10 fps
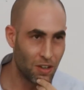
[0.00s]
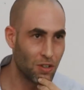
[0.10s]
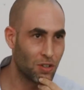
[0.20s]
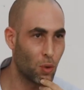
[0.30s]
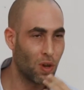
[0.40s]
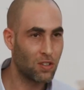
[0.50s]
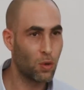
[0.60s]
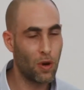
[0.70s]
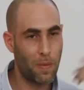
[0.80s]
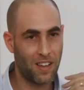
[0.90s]
So
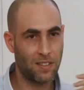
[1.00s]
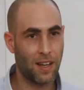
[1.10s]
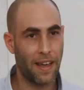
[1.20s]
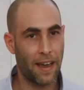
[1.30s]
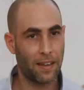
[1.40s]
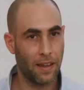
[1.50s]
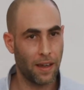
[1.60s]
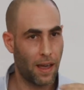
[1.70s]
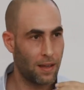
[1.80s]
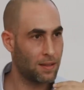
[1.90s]
we're basically acting
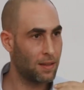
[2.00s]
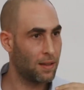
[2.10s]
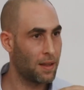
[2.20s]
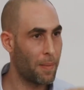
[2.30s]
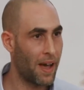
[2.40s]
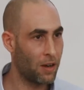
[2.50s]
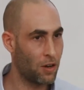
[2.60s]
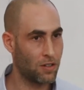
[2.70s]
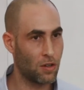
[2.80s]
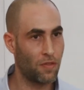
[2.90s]
as the
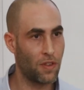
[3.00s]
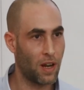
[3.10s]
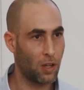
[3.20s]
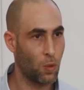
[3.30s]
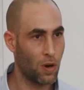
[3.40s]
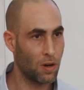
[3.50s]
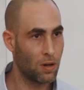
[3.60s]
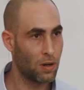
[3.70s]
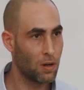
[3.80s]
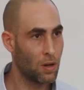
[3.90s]
miners of the network.